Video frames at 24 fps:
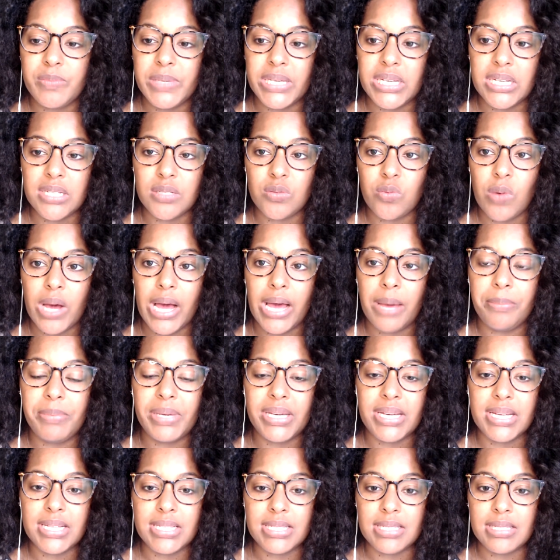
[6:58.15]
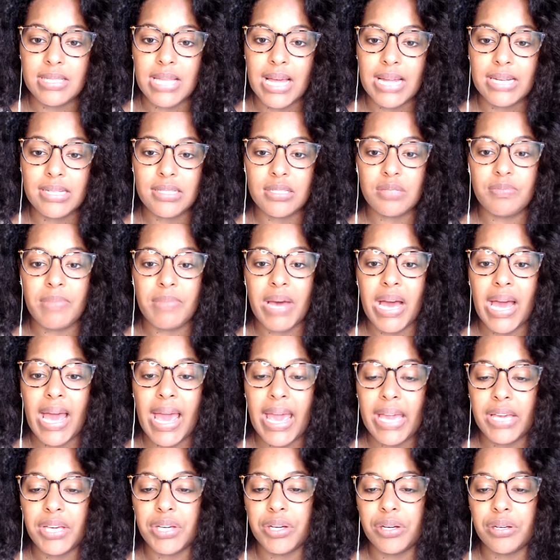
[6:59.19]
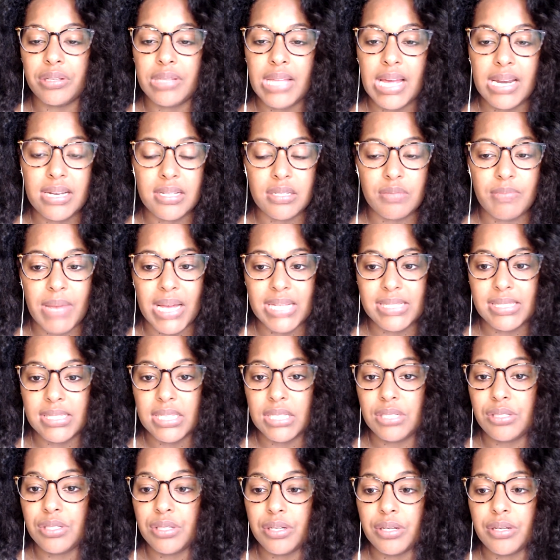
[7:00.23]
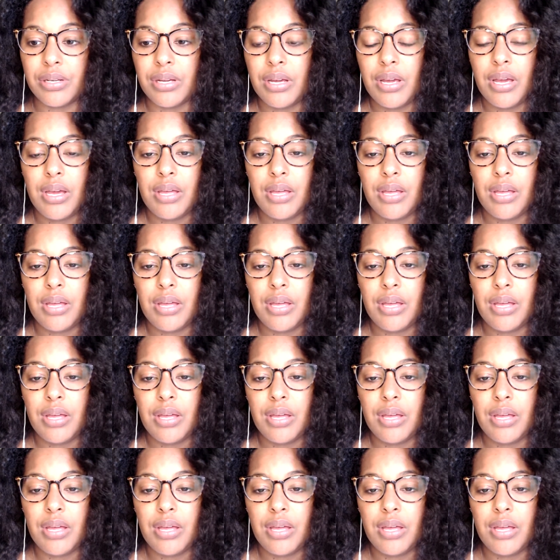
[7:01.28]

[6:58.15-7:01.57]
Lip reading: Because why? Because that is my anchor. That is my center.